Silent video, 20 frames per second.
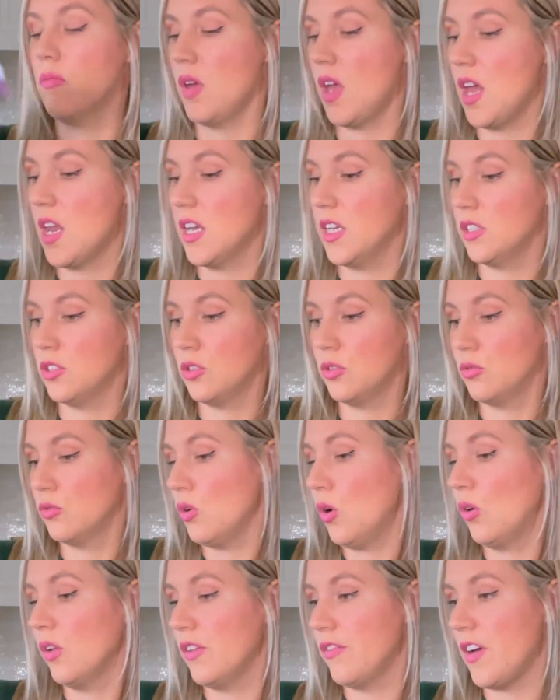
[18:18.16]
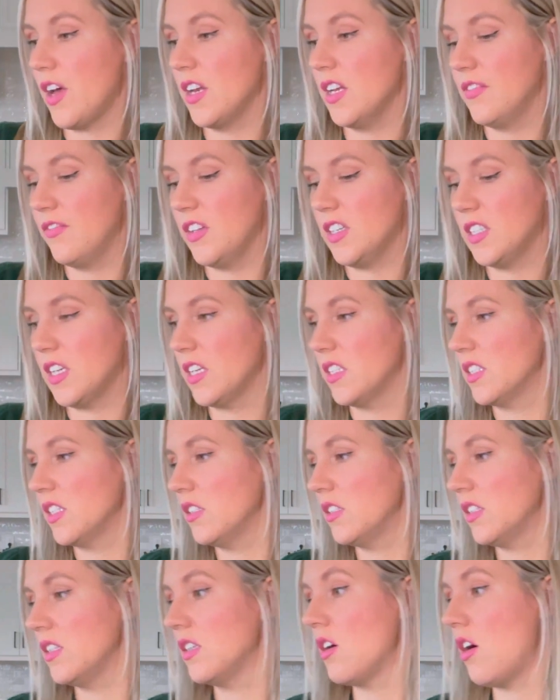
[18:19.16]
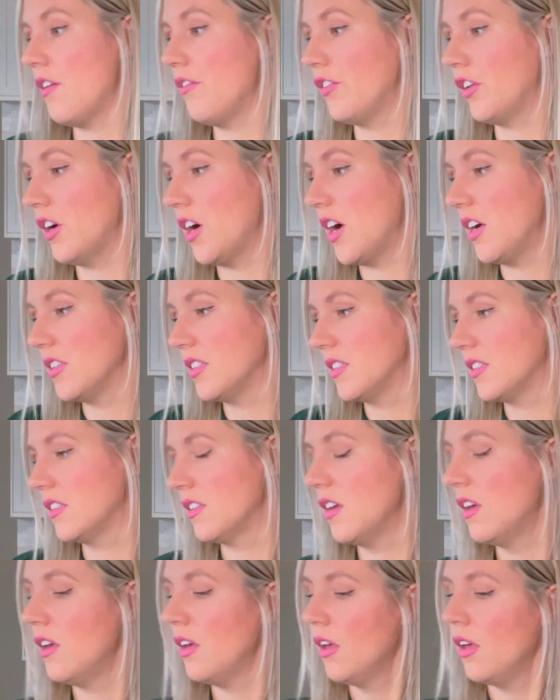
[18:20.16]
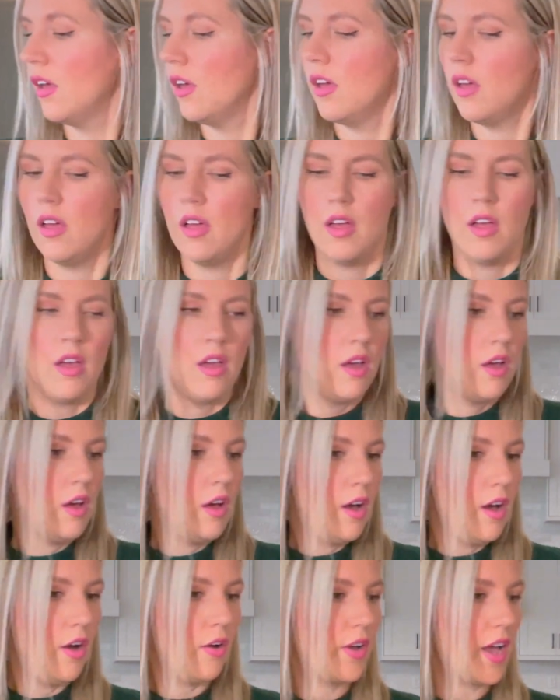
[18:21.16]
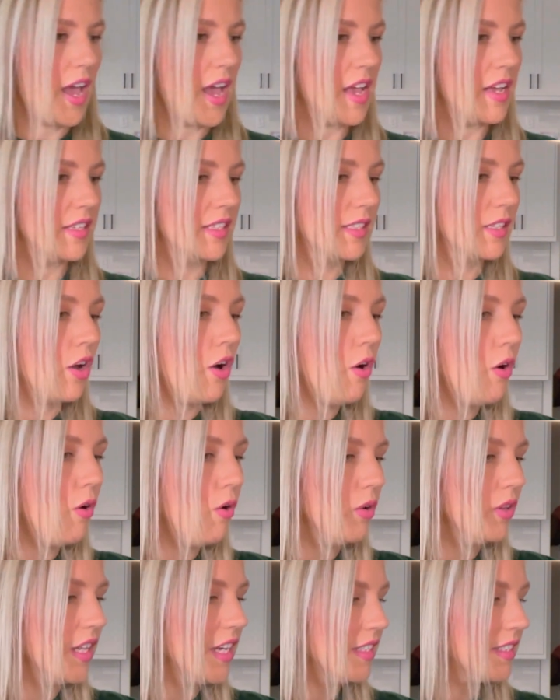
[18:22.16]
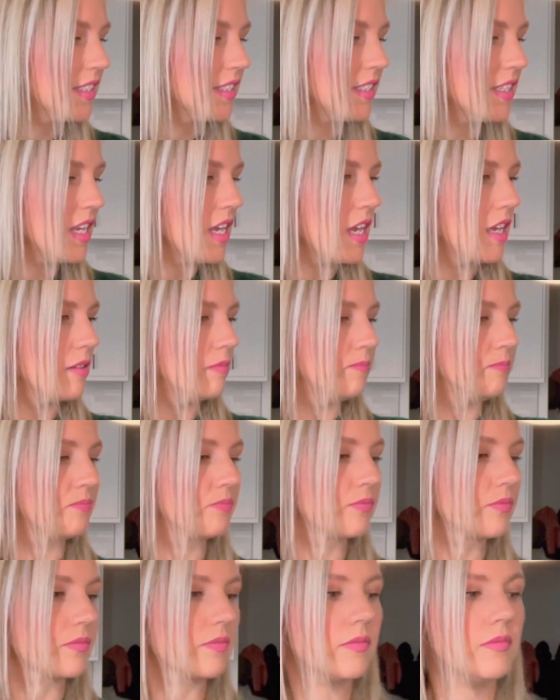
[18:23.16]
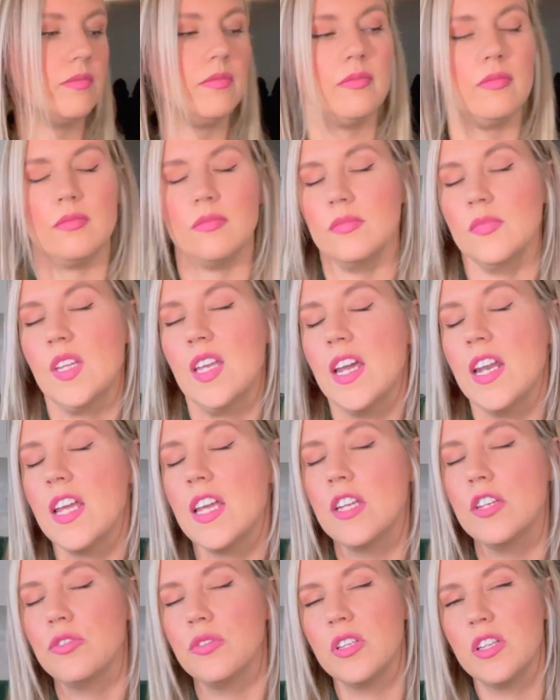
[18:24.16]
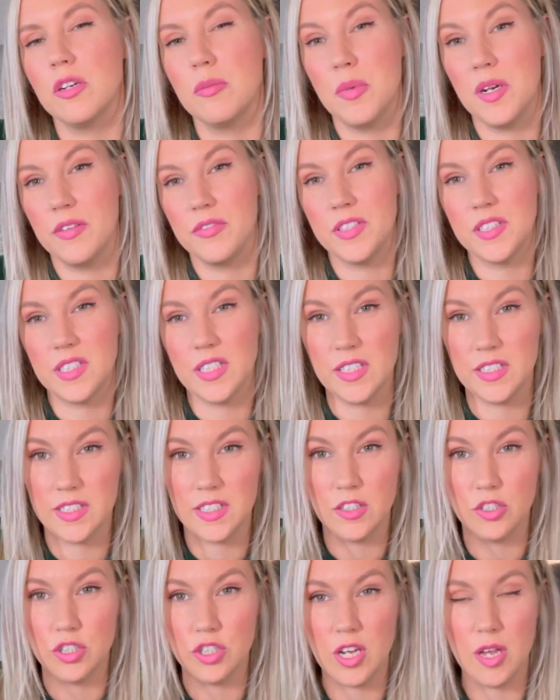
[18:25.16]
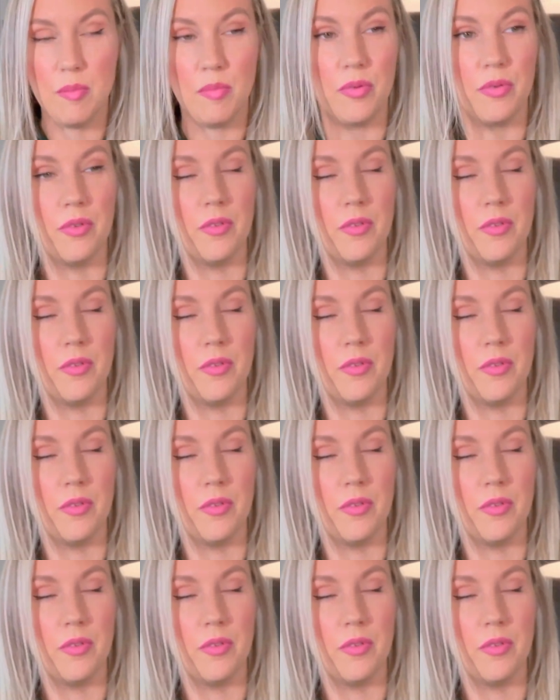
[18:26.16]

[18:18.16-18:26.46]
and it's totally fine if it does. It did not for us. Okay, so let's see. Getting into a little bit of citizenship.